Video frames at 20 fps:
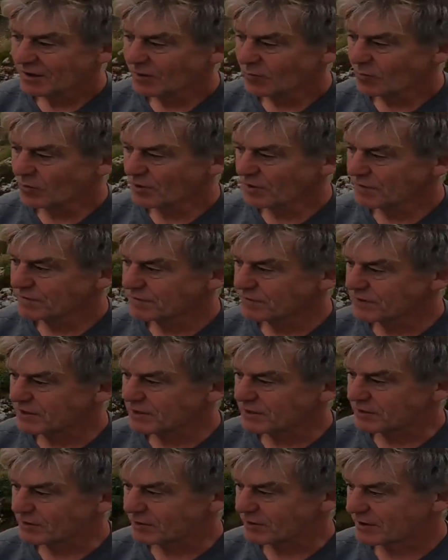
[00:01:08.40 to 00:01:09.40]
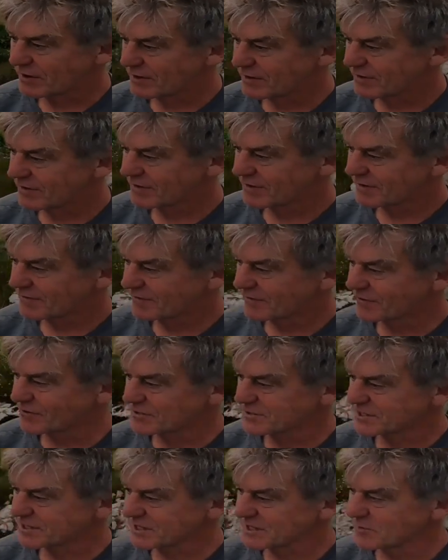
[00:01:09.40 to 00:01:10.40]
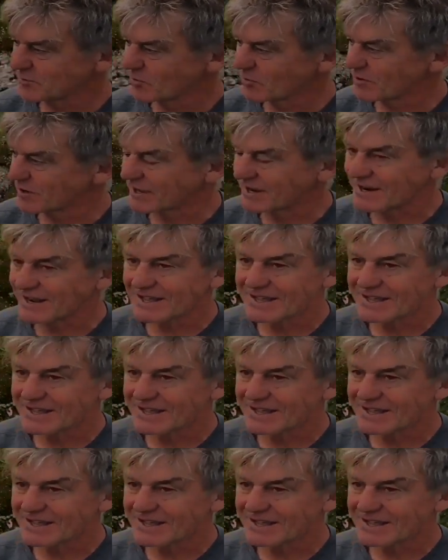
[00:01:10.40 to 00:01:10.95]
what a view first thing in the morning.